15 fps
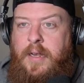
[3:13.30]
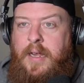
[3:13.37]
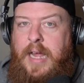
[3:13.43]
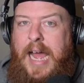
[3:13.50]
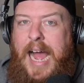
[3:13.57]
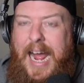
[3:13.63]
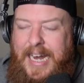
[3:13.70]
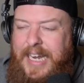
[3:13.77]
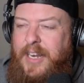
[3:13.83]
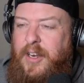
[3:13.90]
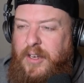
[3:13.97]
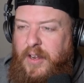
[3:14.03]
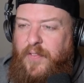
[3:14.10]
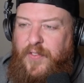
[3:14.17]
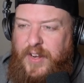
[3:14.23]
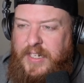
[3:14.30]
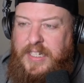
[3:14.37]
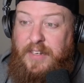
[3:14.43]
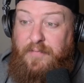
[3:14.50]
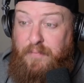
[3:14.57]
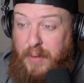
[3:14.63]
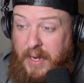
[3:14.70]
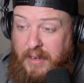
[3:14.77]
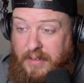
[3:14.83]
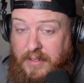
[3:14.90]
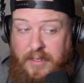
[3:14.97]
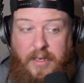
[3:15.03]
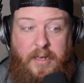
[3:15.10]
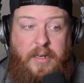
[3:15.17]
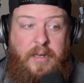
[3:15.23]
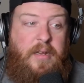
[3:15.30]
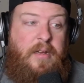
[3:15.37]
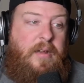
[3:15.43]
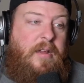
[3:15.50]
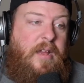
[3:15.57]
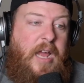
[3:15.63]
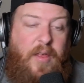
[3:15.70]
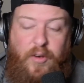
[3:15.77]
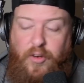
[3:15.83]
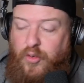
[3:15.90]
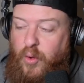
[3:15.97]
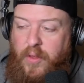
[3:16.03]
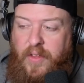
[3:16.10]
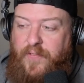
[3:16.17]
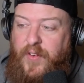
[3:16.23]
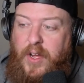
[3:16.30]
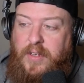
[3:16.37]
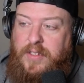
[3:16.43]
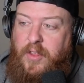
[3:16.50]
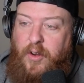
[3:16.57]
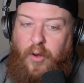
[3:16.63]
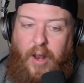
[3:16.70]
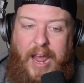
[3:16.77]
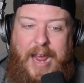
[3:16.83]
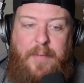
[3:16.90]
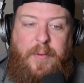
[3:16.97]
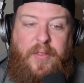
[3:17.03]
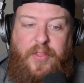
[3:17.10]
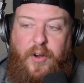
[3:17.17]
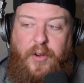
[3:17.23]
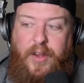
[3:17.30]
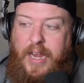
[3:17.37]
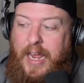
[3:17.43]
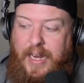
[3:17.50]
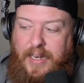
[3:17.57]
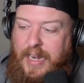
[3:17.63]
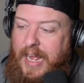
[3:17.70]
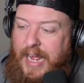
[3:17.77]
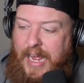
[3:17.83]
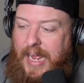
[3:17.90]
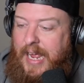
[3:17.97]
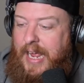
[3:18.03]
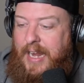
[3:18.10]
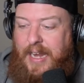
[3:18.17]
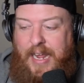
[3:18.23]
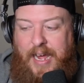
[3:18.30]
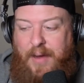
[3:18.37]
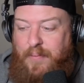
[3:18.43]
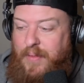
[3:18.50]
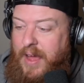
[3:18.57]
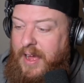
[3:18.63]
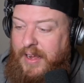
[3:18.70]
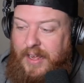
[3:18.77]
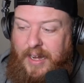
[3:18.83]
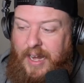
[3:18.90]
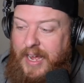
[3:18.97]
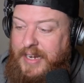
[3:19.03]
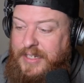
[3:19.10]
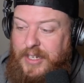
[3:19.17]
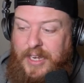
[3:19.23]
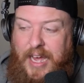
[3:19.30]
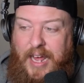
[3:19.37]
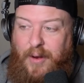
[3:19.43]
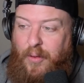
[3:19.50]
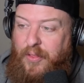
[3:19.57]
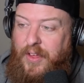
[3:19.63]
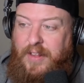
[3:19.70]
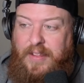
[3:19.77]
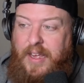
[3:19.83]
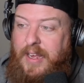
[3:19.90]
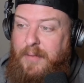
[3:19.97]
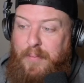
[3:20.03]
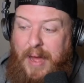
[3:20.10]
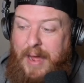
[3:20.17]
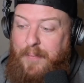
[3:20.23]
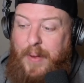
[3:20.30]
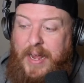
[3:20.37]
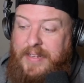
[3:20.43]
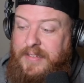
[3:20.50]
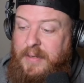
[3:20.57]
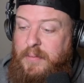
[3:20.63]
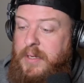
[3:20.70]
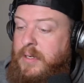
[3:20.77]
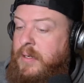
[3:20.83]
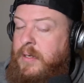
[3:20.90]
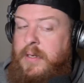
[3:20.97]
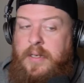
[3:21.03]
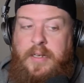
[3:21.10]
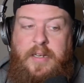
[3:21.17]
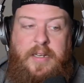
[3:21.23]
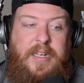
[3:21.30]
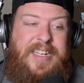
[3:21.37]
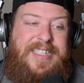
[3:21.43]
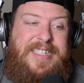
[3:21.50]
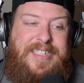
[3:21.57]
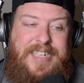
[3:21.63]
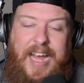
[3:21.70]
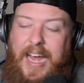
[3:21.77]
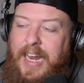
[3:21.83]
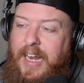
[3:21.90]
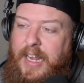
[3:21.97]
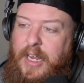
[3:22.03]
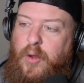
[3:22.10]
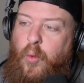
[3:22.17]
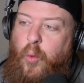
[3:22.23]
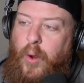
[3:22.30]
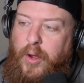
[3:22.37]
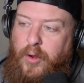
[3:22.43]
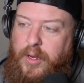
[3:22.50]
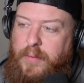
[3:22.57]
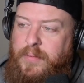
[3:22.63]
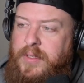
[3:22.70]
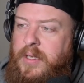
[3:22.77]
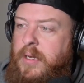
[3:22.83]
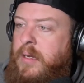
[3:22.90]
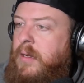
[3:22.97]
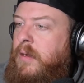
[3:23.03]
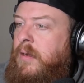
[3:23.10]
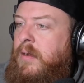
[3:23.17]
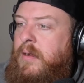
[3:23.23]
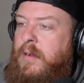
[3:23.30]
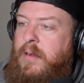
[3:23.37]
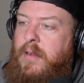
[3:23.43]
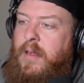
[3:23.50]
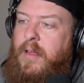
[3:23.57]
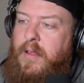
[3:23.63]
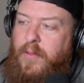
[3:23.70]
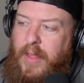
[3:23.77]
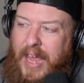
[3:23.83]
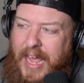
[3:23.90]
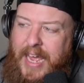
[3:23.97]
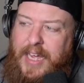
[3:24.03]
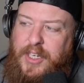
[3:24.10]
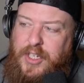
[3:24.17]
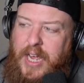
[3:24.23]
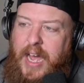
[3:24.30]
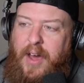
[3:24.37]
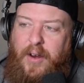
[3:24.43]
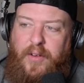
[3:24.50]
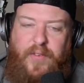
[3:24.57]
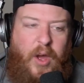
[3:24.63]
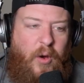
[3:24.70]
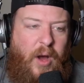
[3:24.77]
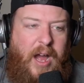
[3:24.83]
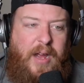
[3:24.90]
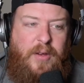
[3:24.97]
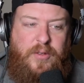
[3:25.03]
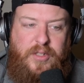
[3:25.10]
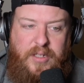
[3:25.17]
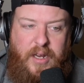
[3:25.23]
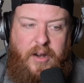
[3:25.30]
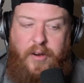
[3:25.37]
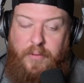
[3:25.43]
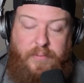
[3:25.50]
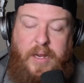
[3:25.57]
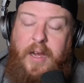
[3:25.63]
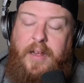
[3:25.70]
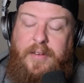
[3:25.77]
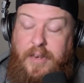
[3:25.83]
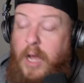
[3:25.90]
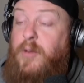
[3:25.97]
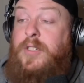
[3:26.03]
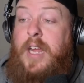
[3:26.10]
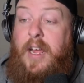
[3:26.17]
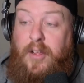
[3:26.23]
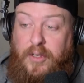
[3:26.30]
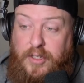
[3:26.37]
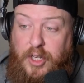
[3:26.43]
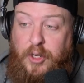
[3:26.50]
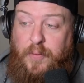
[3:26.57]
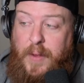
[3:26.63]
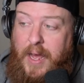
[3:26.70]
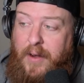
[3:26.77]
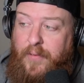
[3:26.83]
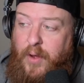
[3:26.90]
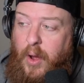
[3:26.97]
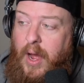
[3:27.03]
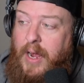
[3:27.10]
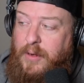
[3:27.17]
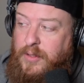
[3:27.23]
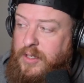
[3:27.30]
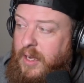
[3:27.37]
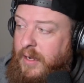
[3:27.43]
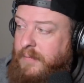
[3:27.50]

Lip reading: I need a defensive piece. And there's one that falls in their lap at 38, and I'm not going to lie to you. I don't think they could bypass him. It's Tyleik Williams, edge out of Ohio State, or nose tackle, out of Ohio State.